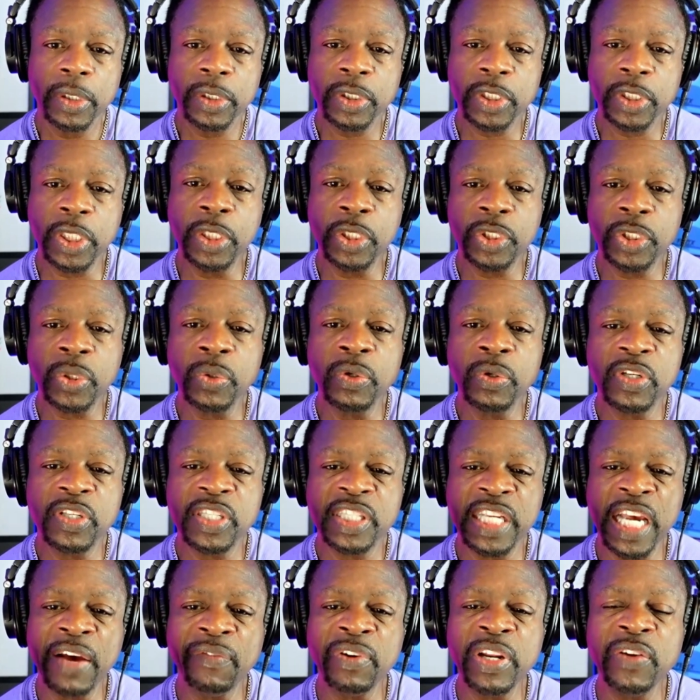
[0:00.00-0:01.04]
To the tune of
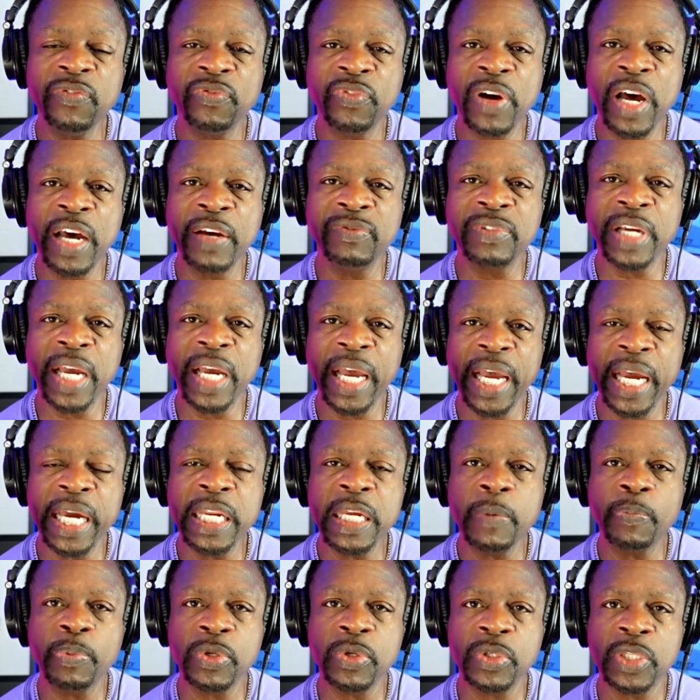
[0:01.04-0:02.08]
75 to
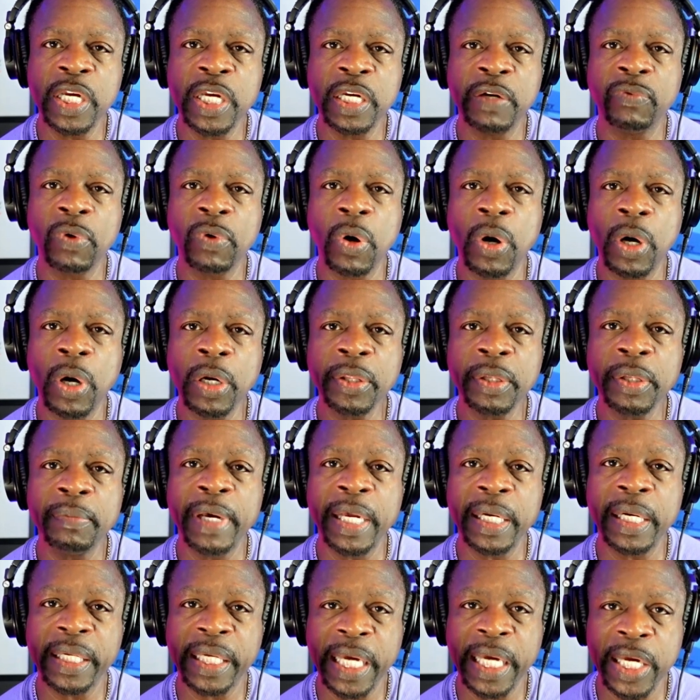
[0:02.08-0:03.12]
80% of all of the
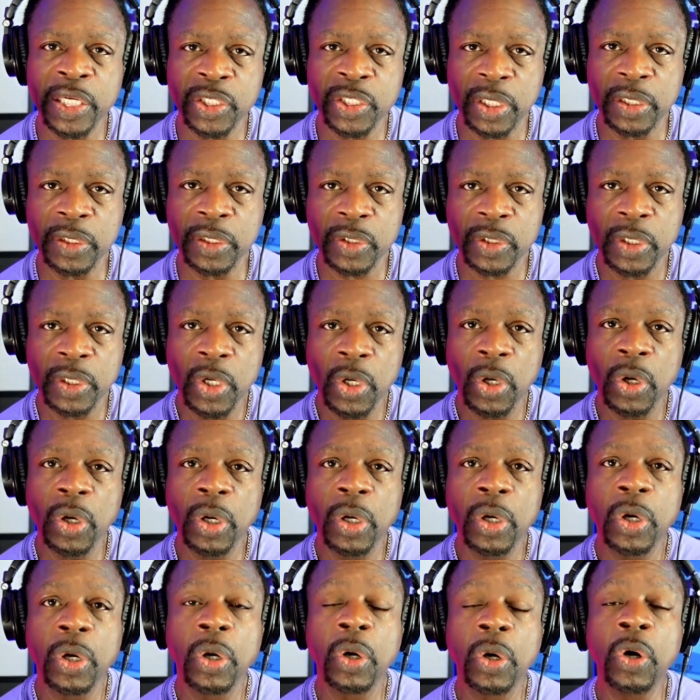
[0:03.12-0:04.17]
medications,
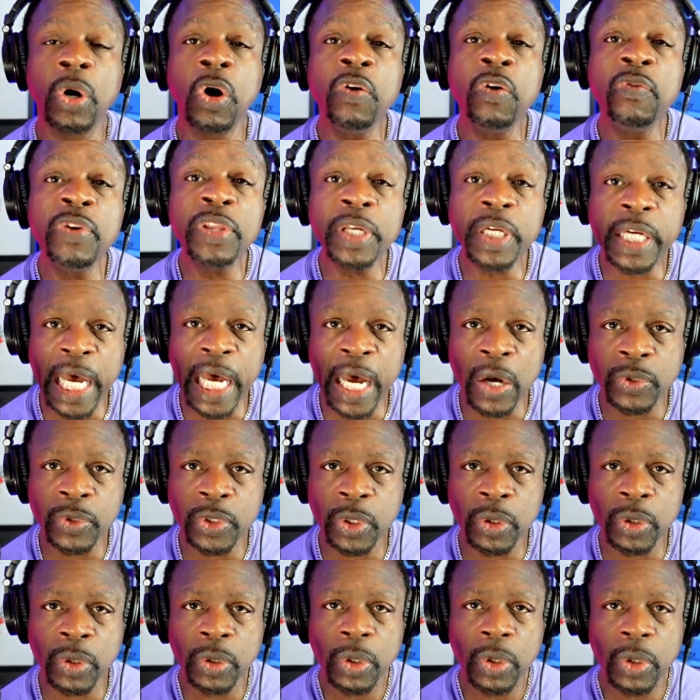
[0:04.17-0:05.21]
over the
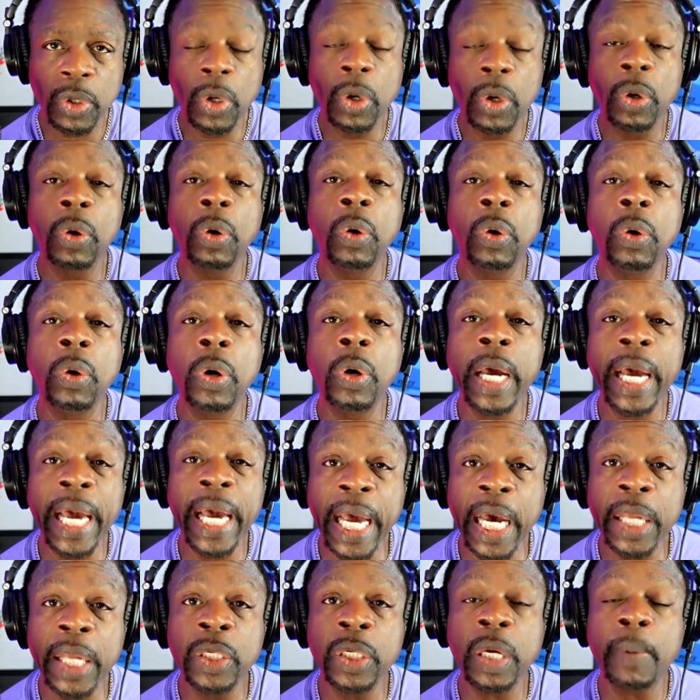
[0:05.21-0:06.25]
counter
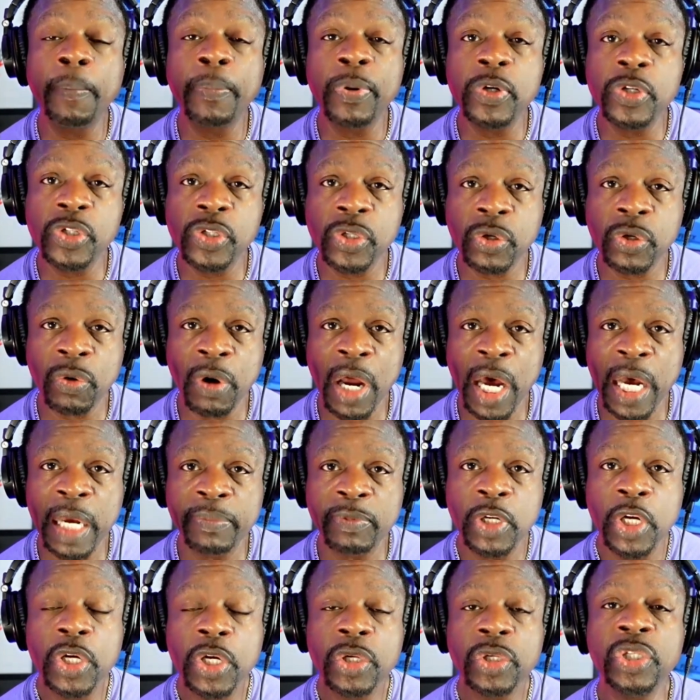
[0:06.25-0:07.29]
and
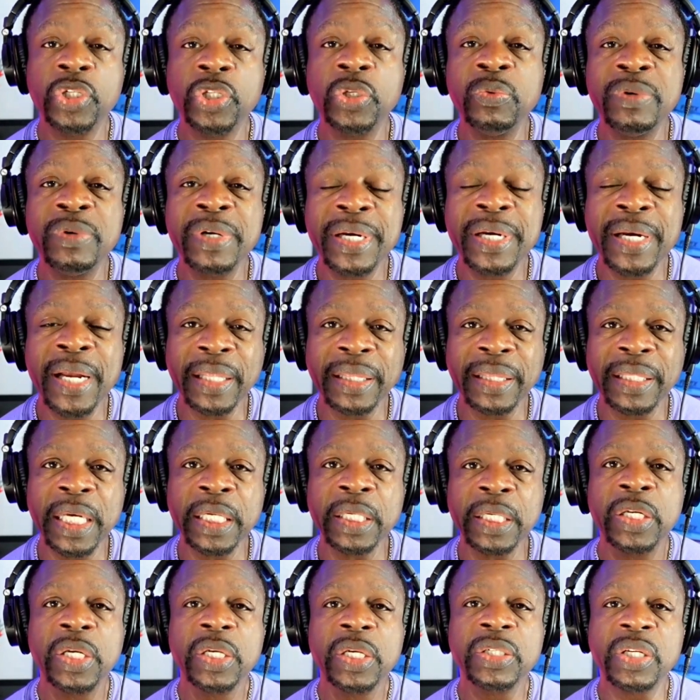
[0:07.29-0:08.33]
prescribed, do
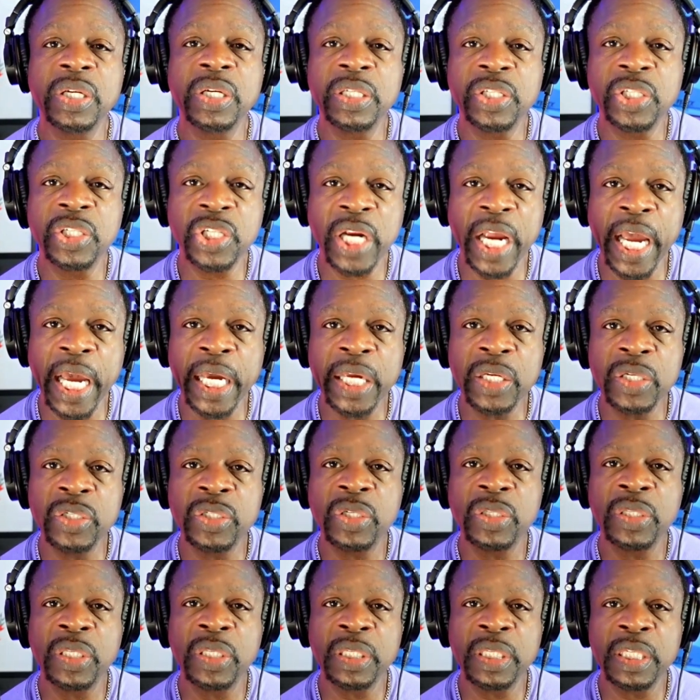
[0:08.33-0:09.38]
nothing to change
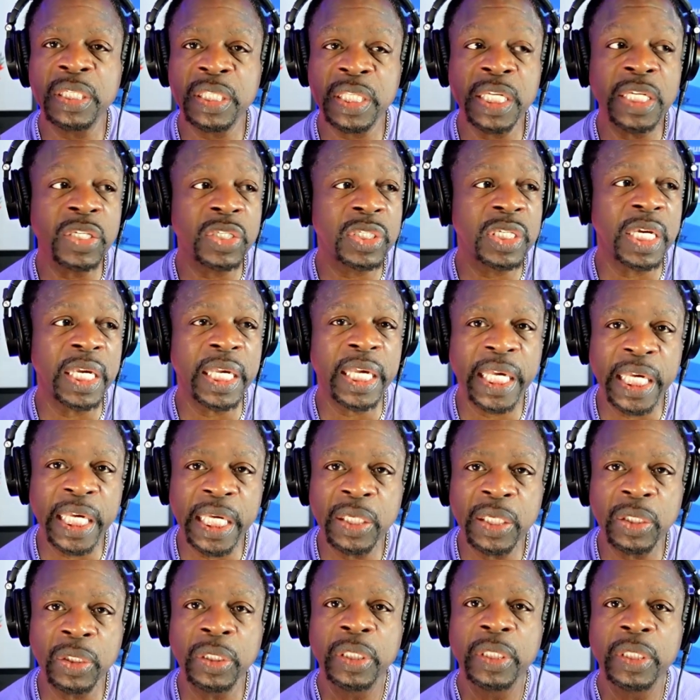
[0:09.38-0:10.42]
the disease, to
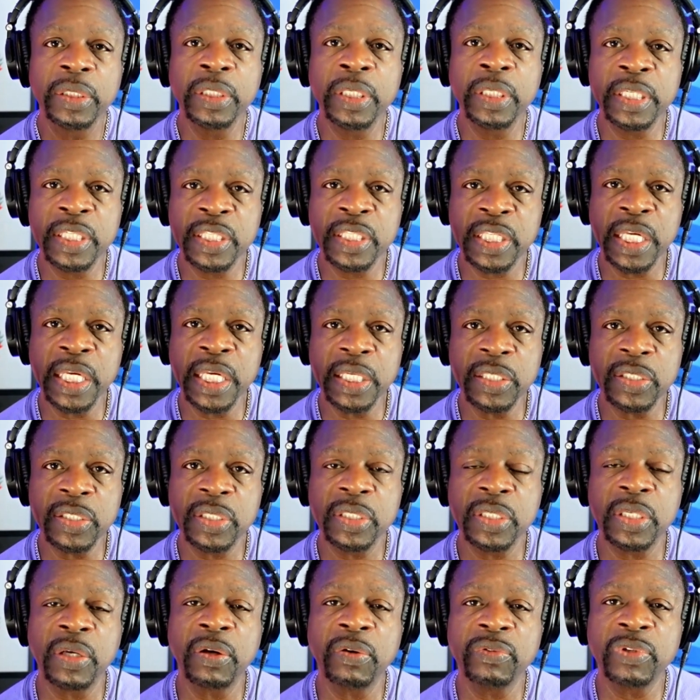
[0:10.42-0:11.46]
heal the disease,
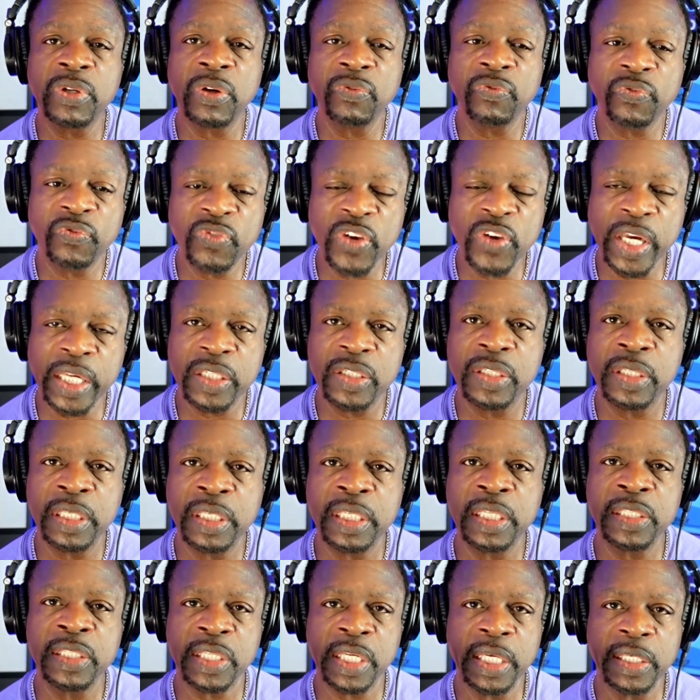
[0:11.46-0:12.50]
to fix the
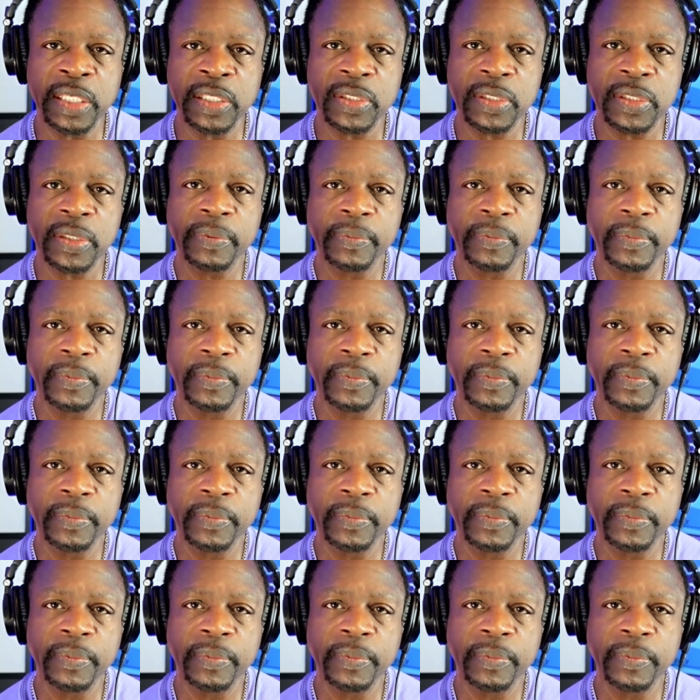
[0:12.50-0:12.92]
disease.